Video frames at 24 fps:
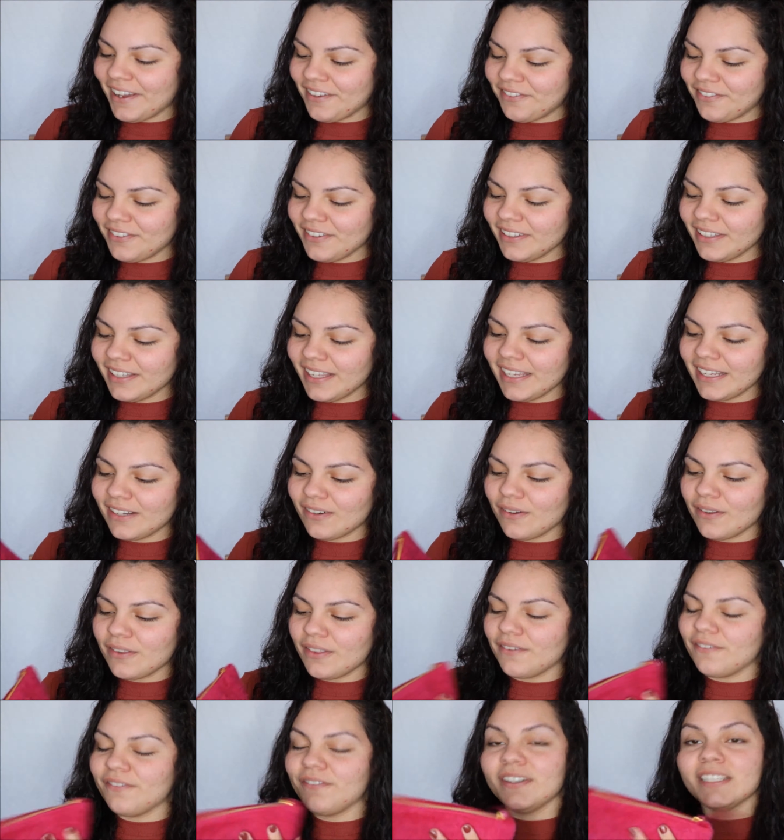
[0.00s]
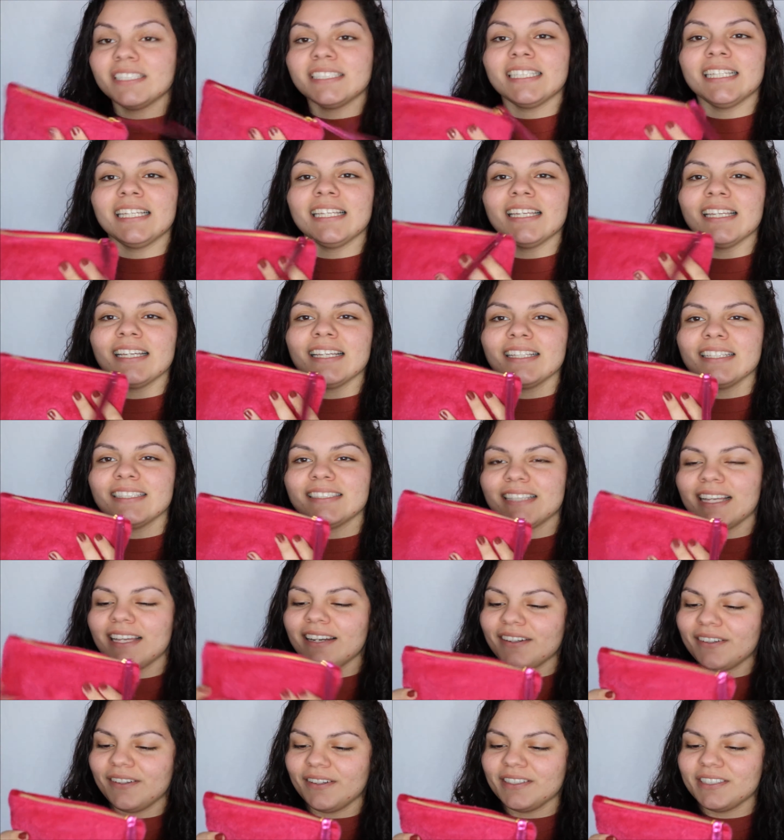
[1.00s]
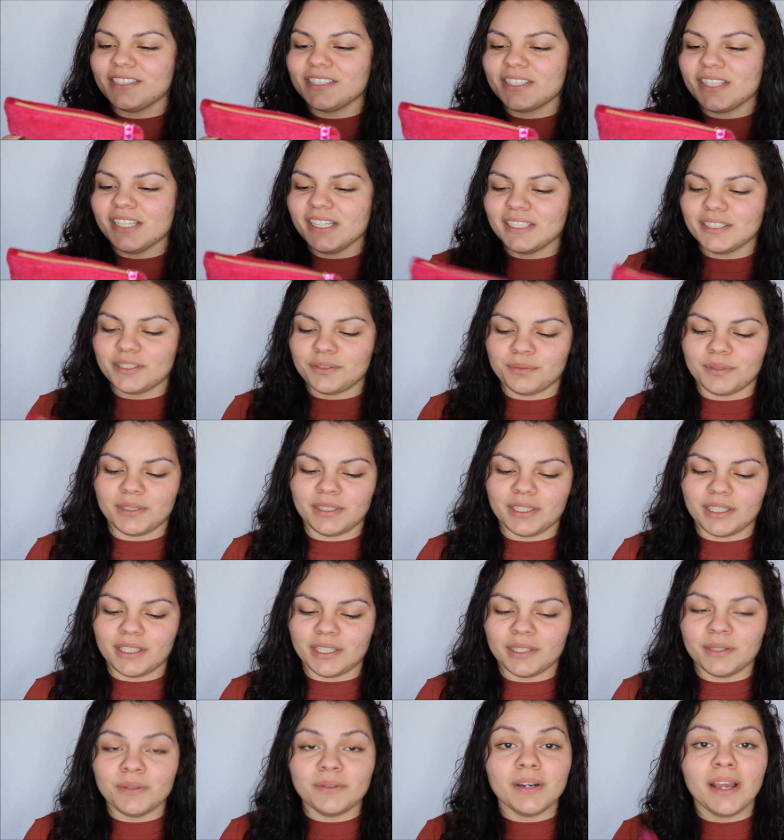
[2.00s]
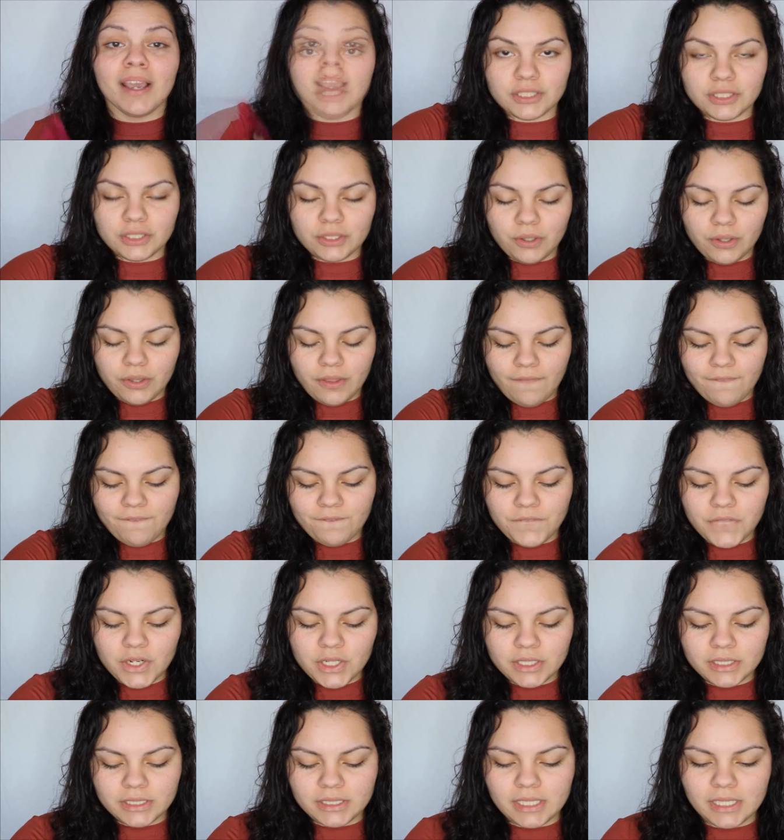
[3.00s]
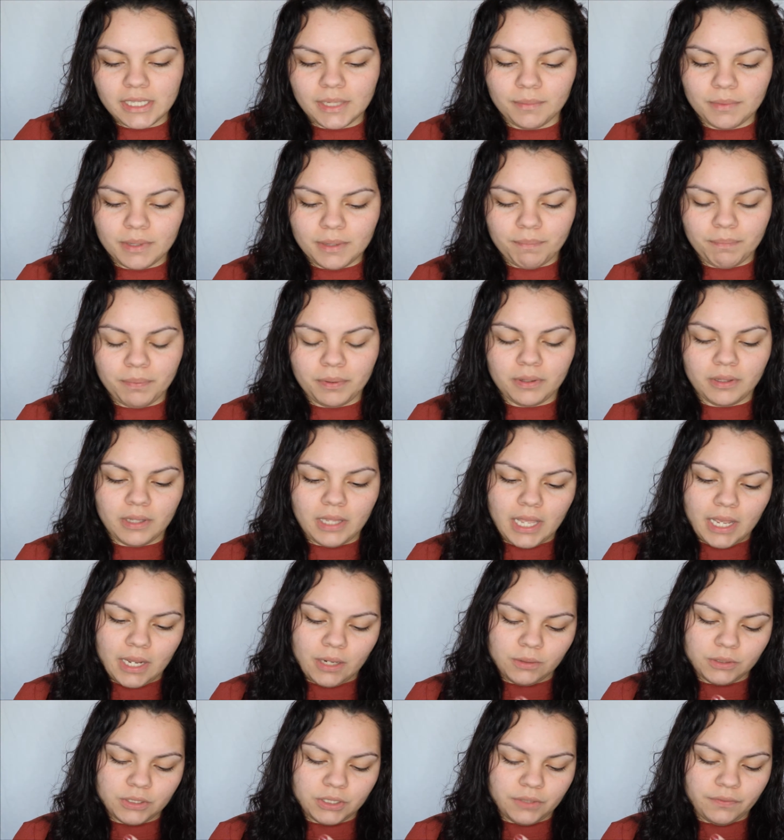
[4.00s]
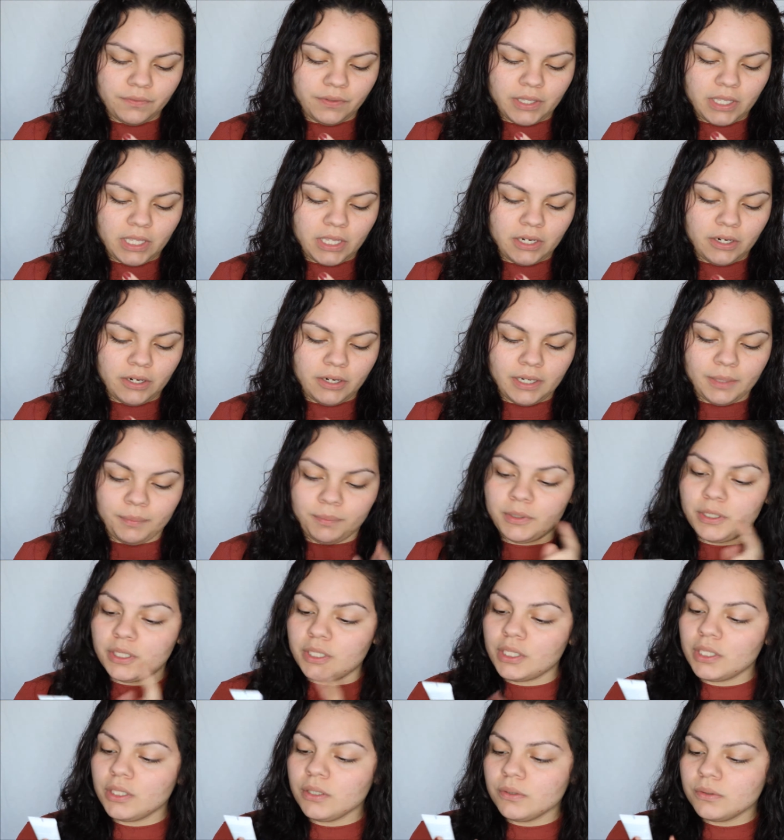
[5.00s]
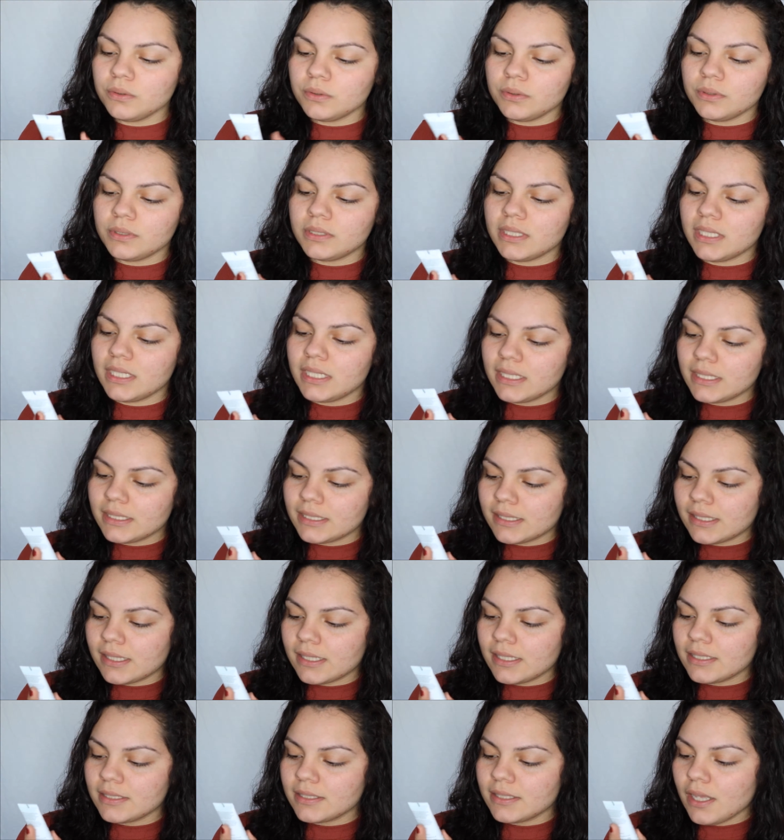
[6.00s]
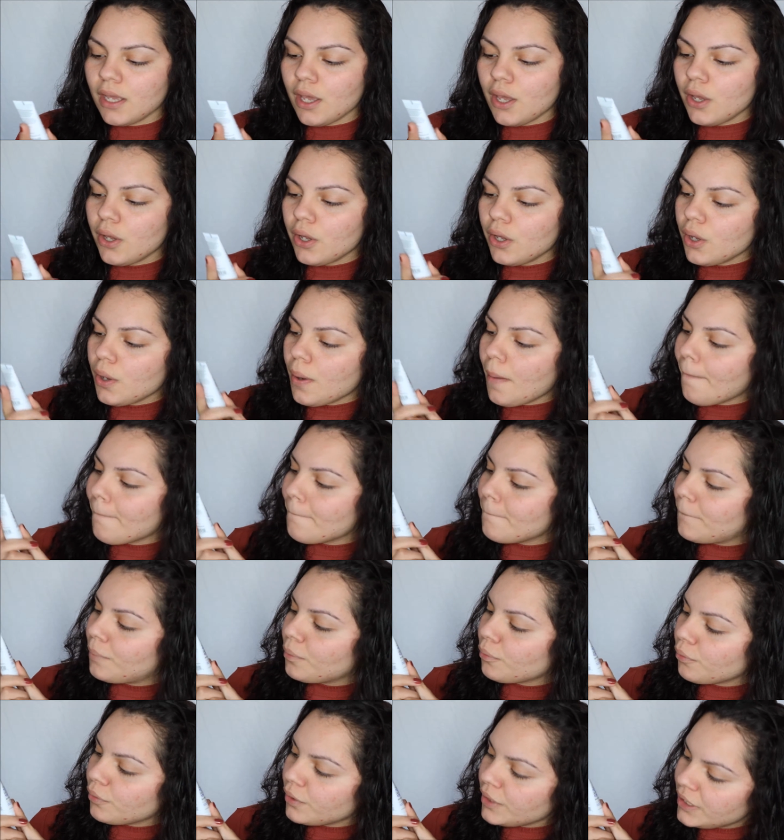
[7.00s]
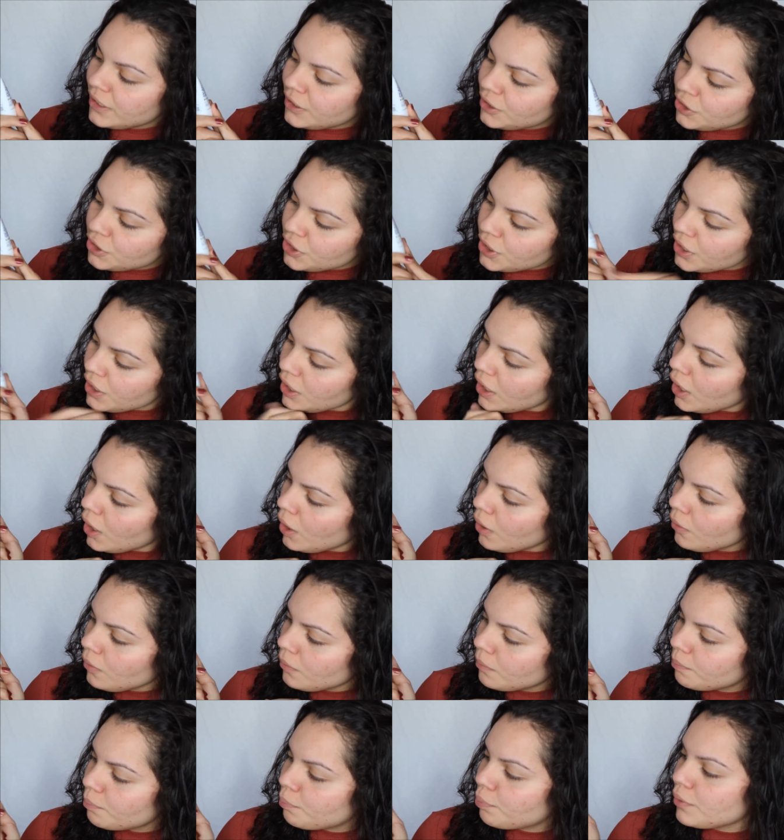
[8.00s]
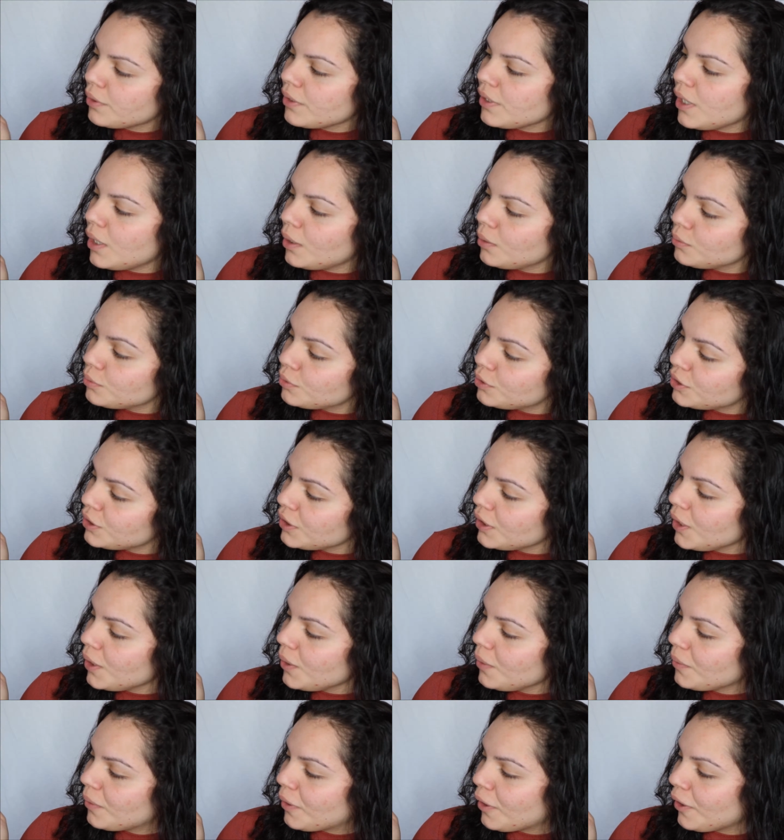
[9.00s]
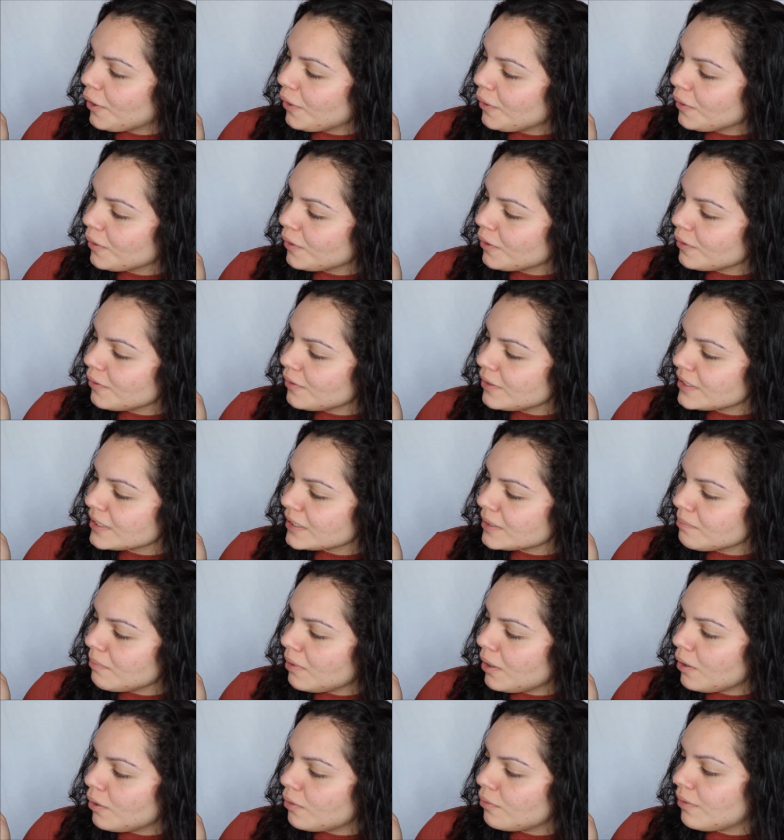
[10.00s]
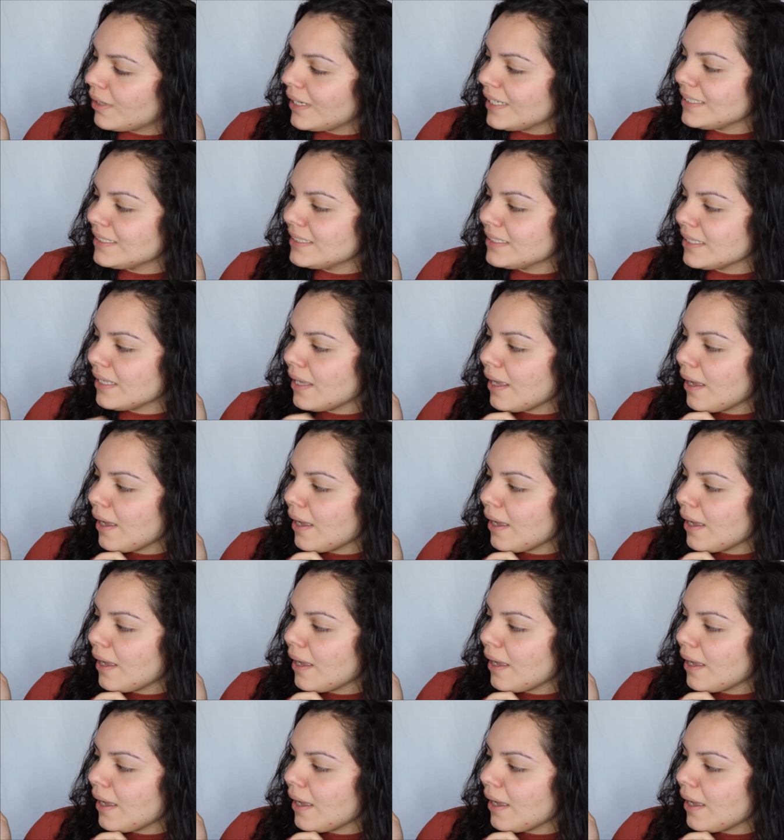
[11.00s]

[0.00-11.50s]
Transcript: I feel like all the fuzziness, I don't know, I just think it's really cute. So the first thing I'm going to pull out of here and I'm going to use is this Briogeo, Briogeo Curl Charisma Rice